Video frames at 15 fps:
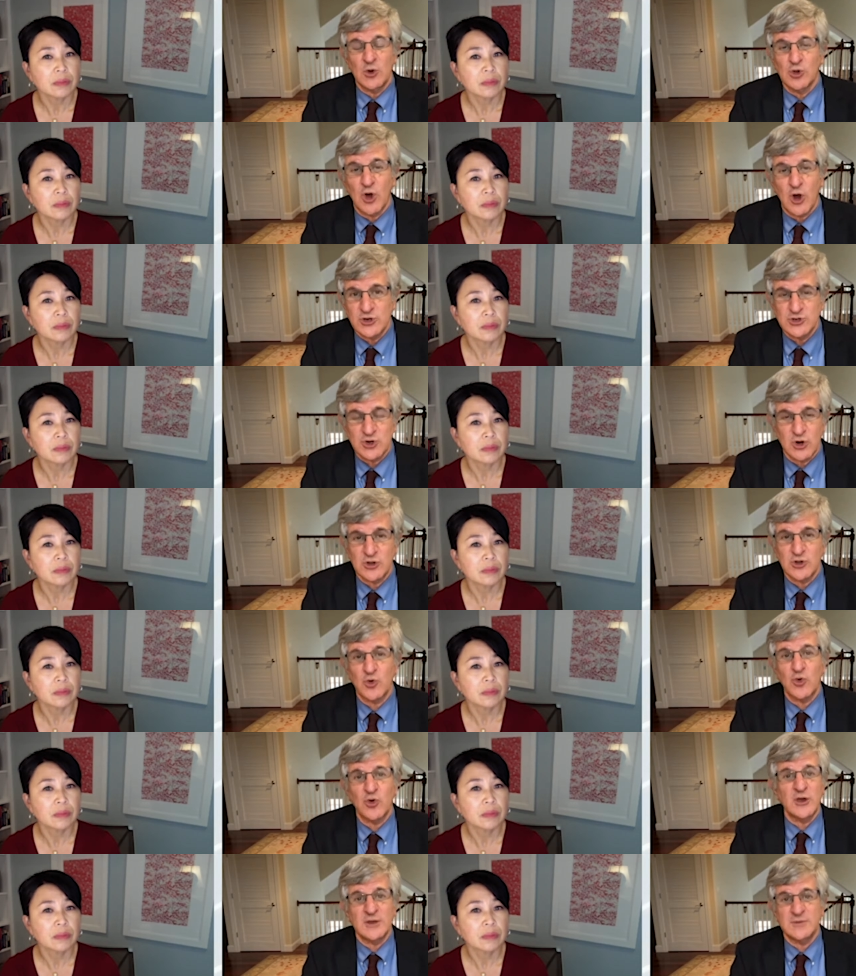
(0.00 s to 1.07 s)
Speaker 1: you you know, large
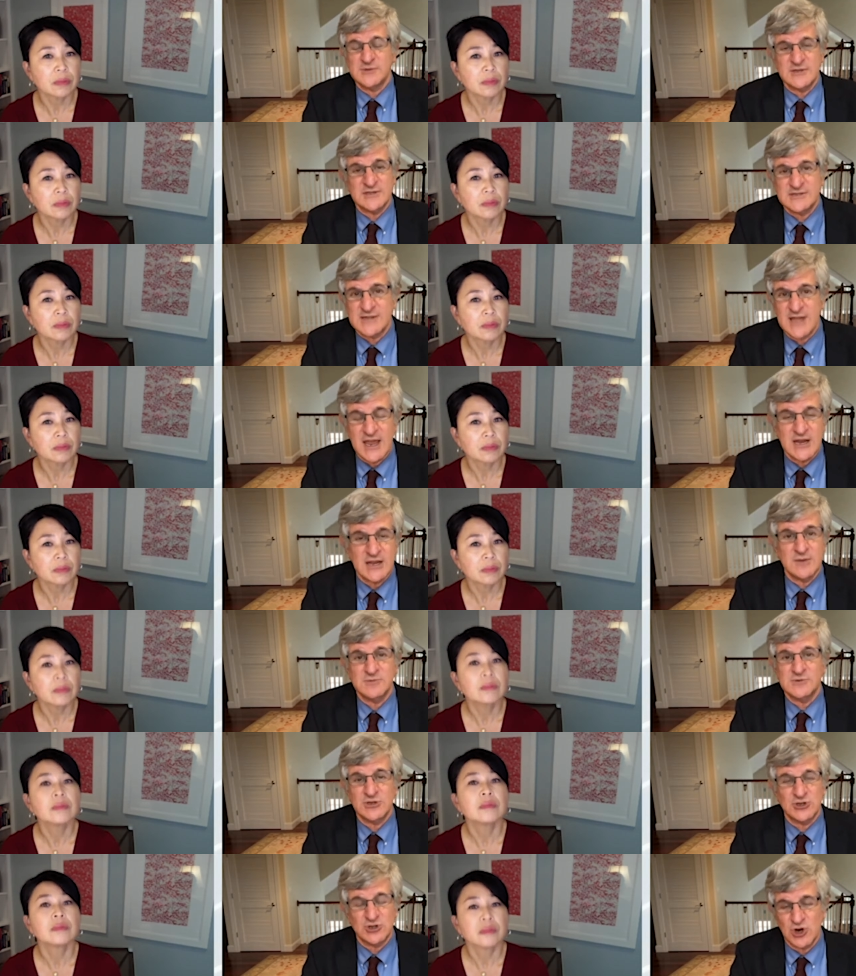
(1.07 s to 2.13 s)
auditoriums and
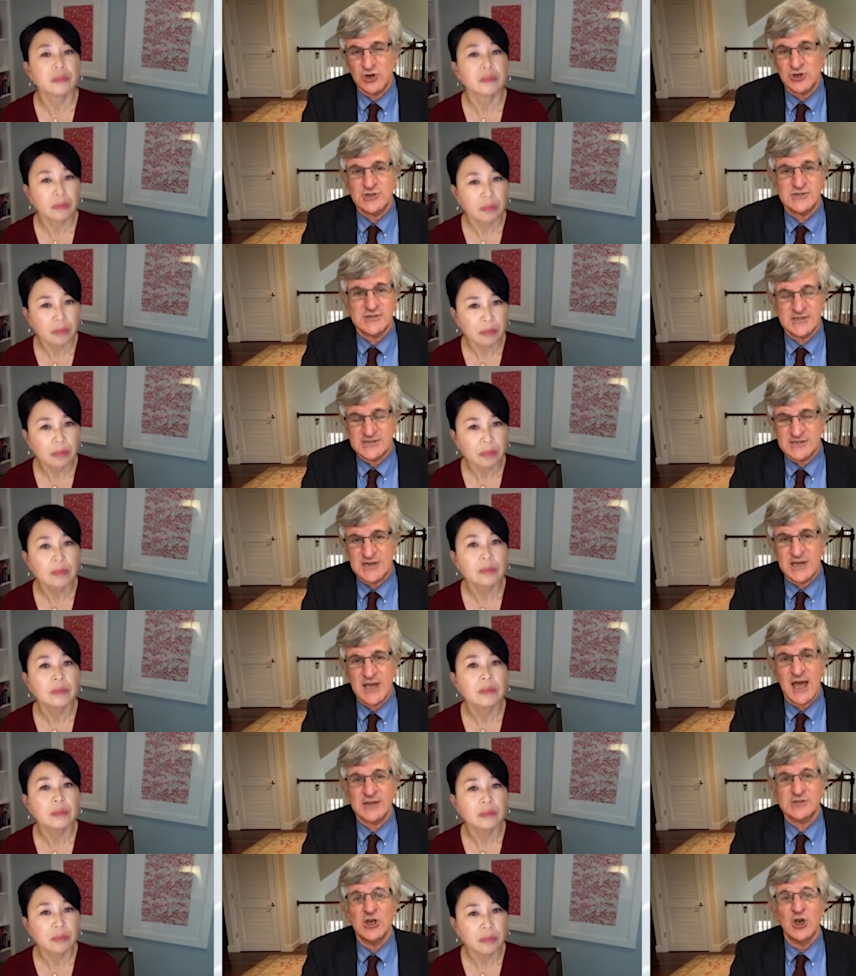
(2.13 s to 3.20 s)
stadiums and churches and
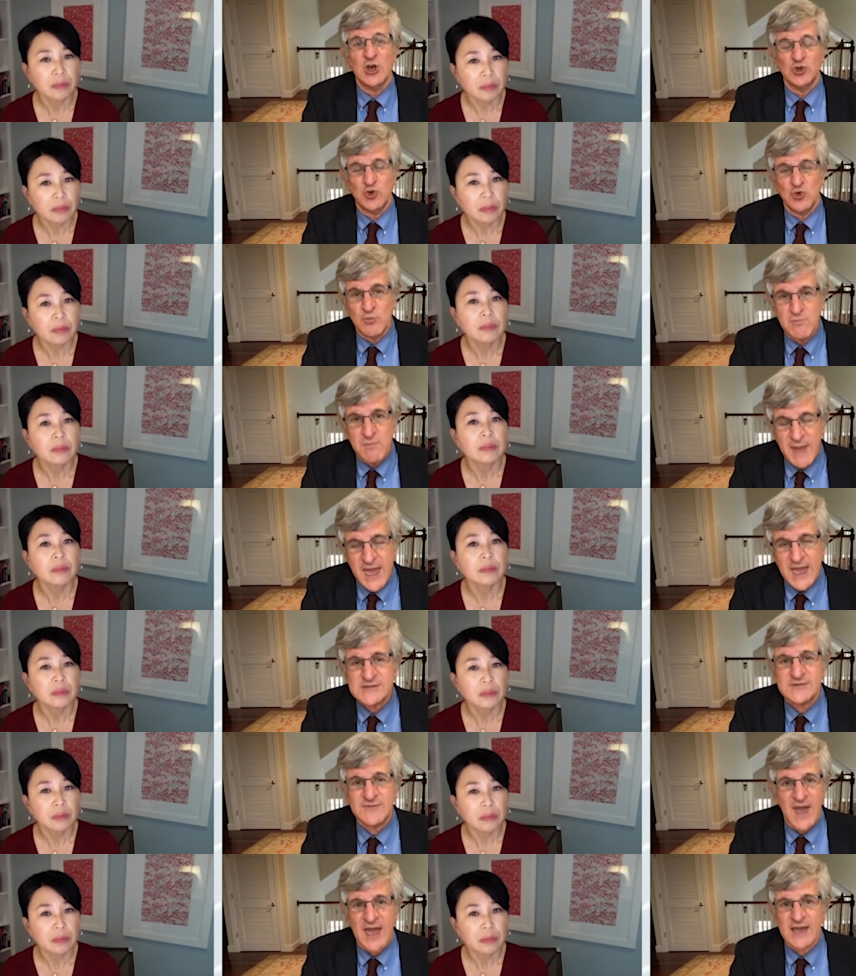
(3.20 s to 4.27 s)
synagogues to
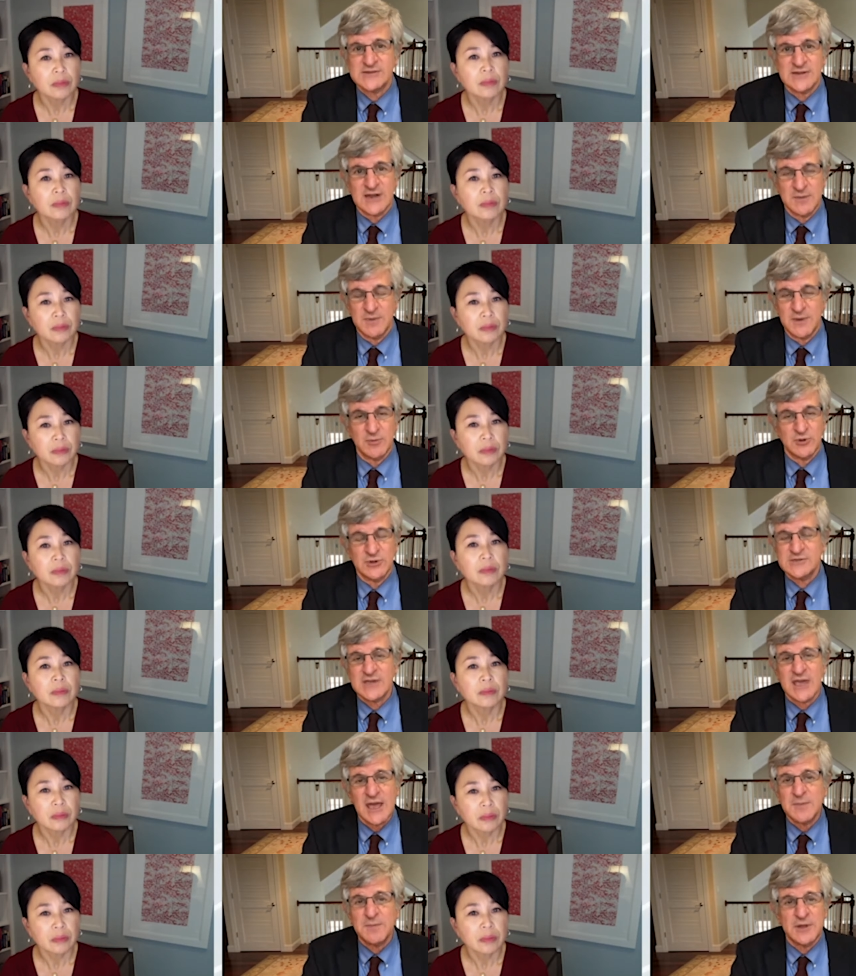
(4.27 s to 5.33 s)
mass vaccinate people.
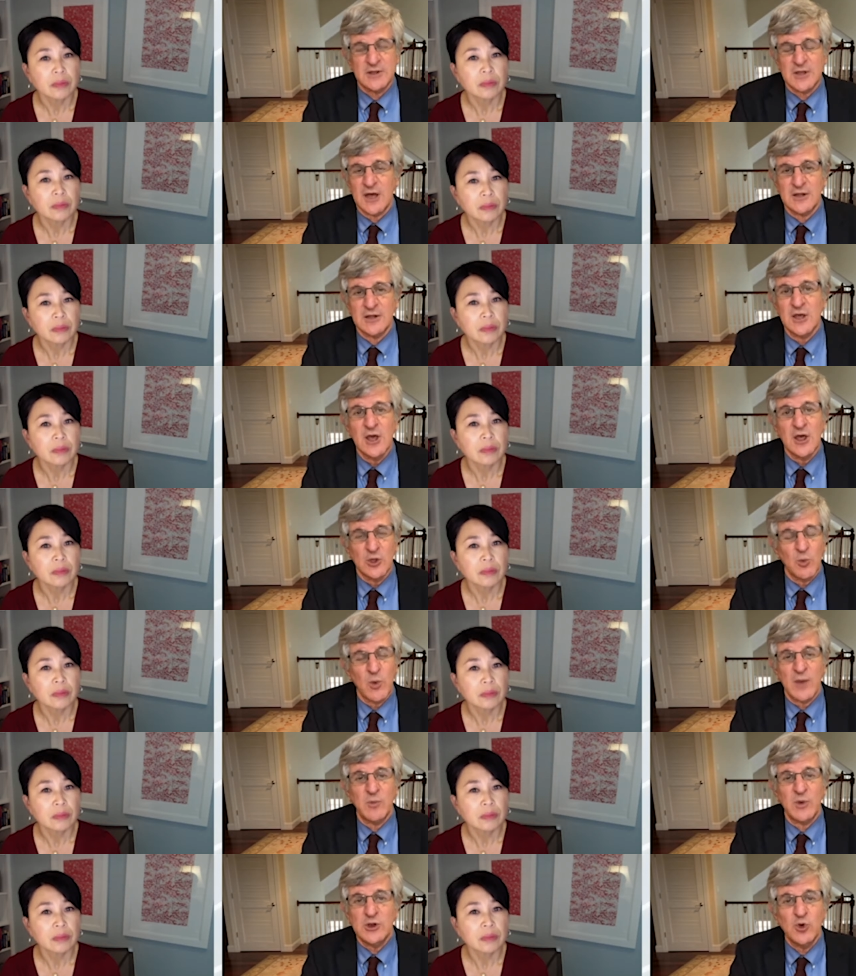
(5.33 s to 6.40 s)
This can't be done
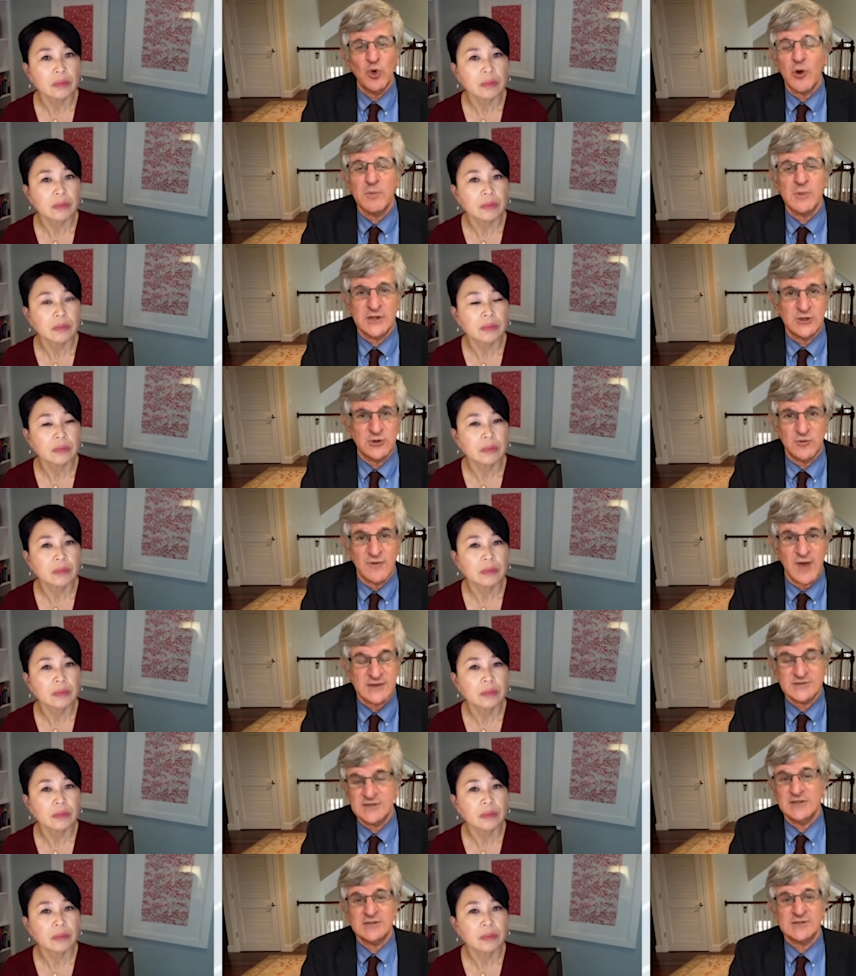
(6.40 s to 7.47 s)
the way we normally do
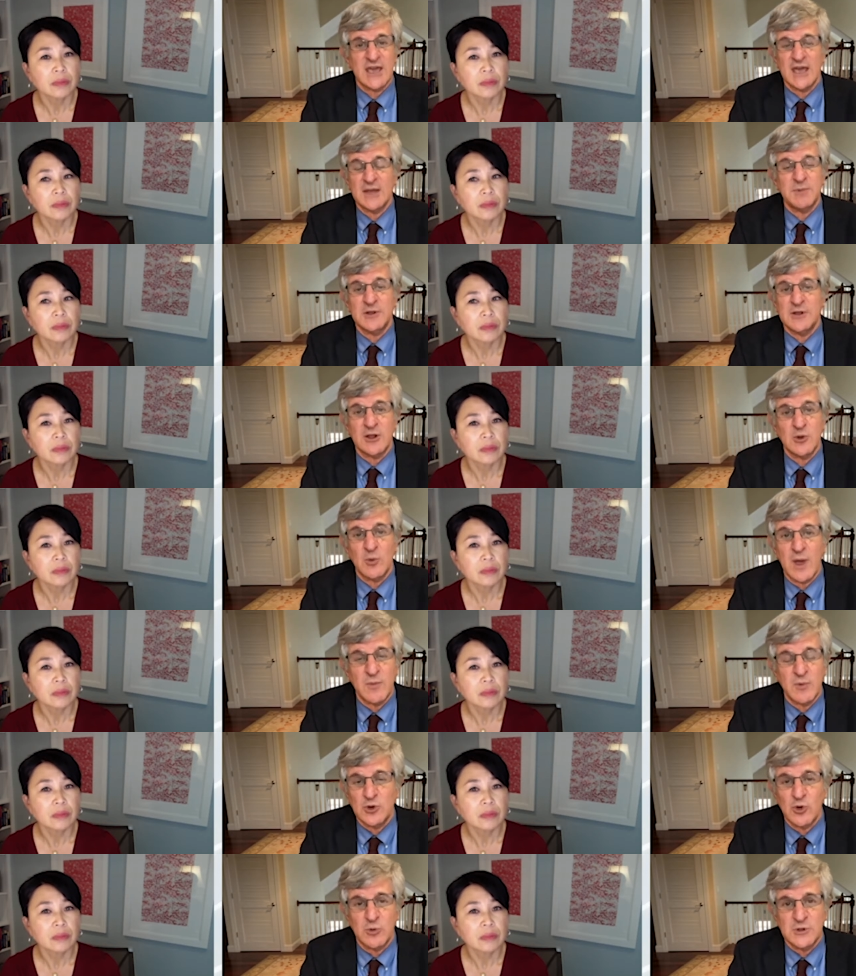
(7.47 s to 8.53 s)
vaccine. This can't be done the
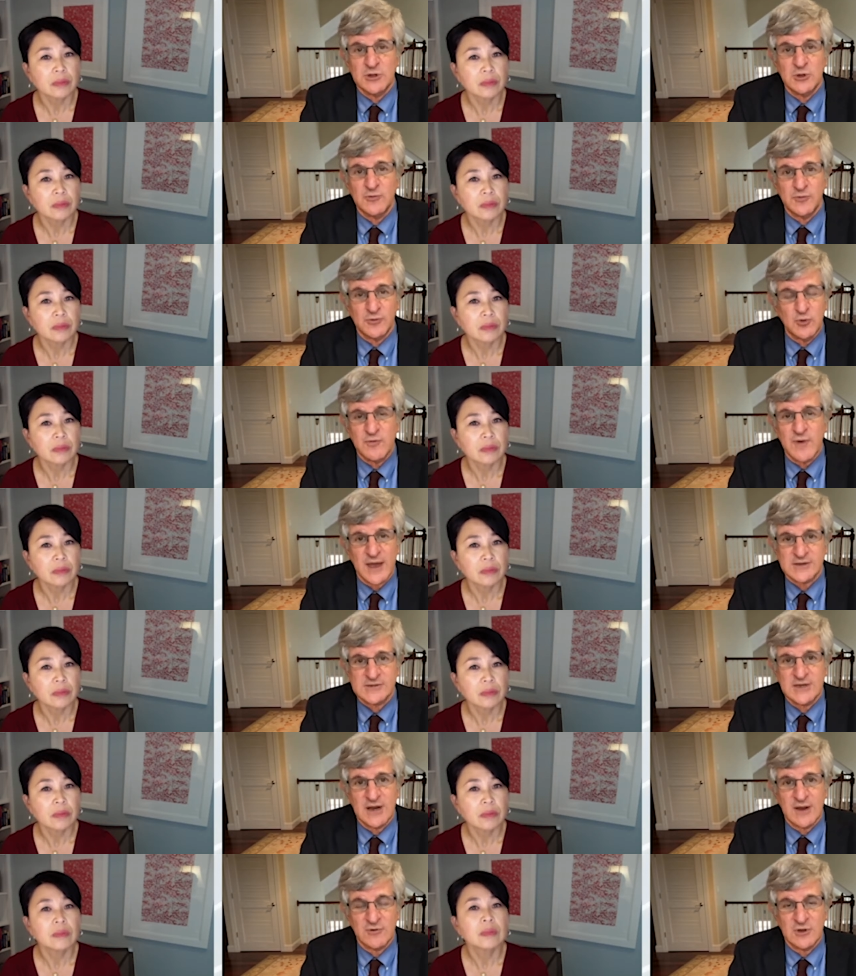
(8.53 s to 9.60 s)
way we normally do flu
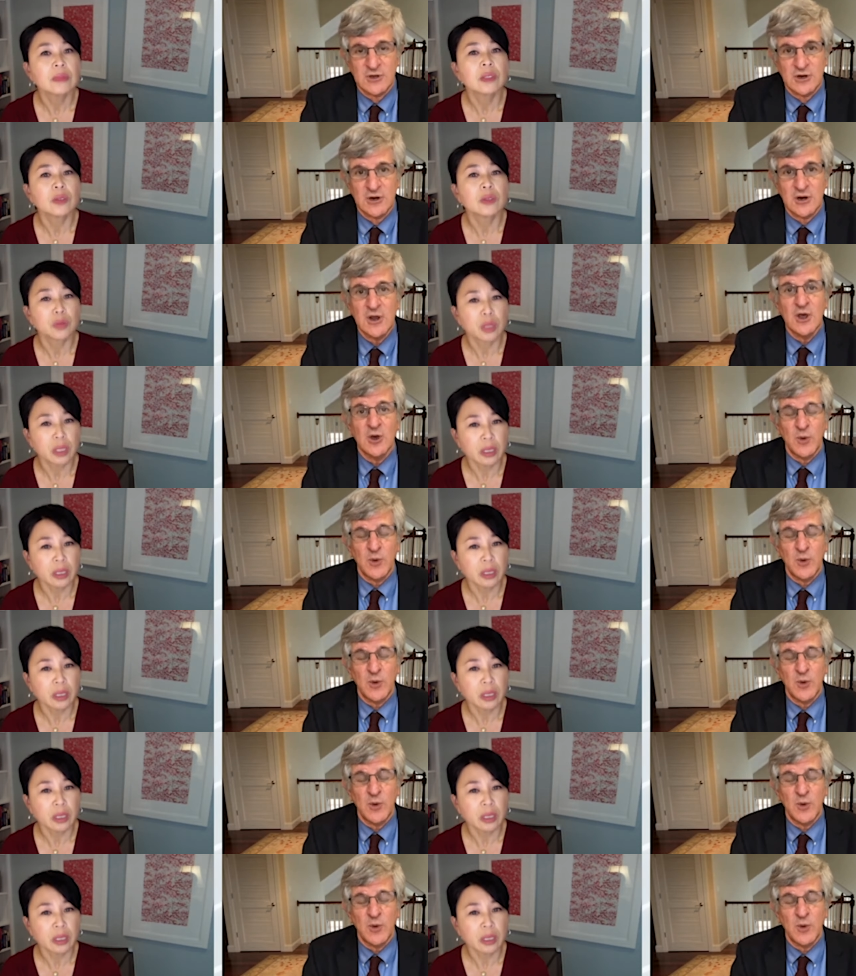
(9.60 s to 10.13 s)
vaccine every year.